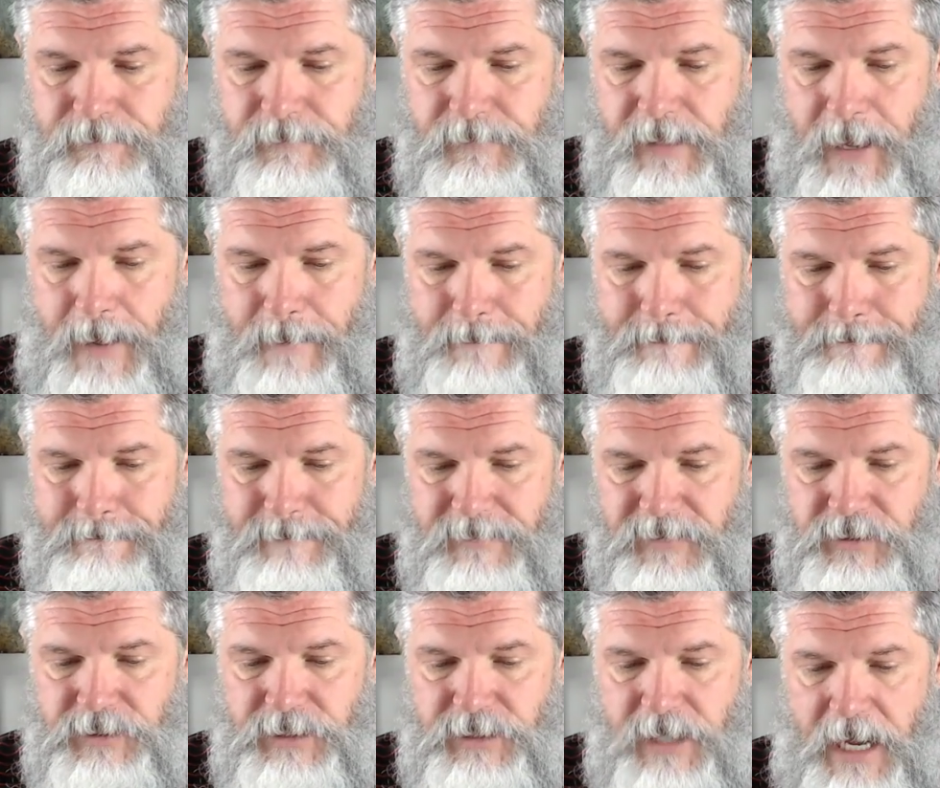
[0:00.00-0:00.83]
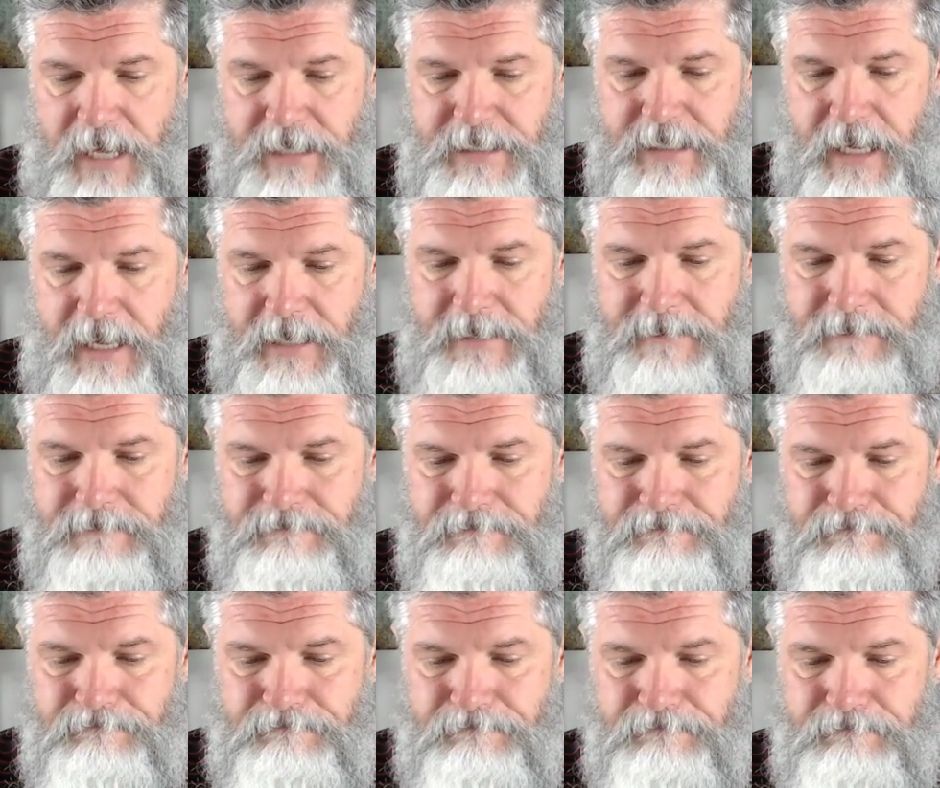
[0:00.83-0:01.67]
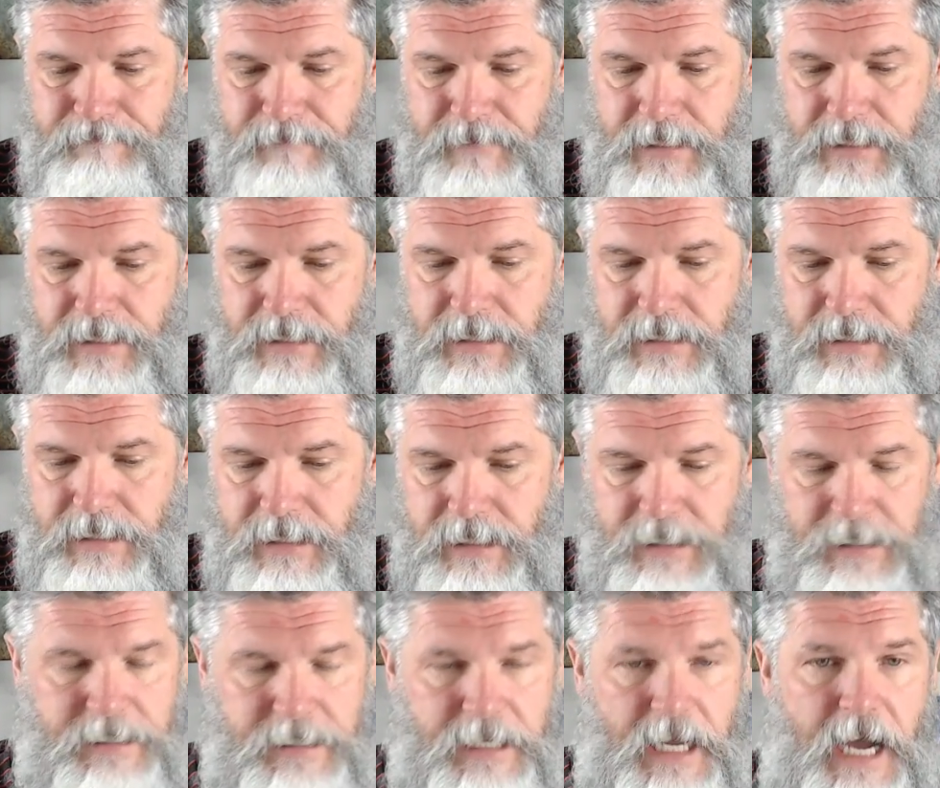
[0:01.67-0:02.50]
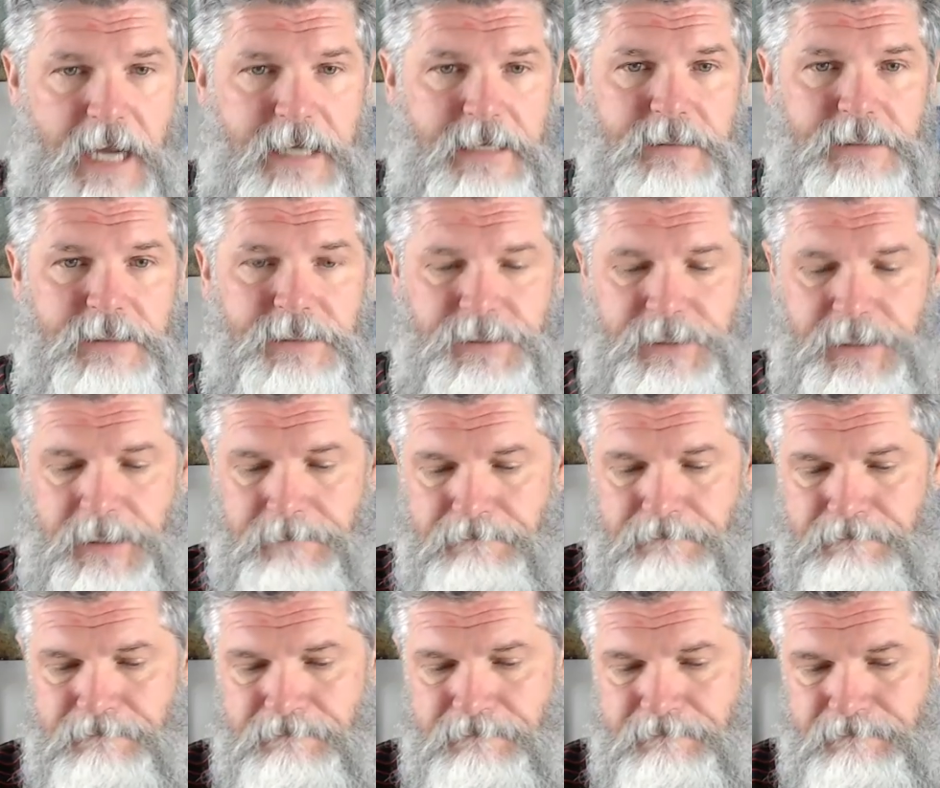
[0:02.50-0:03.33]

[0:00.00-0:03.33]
Yeah, shot dead. And he died at the scene.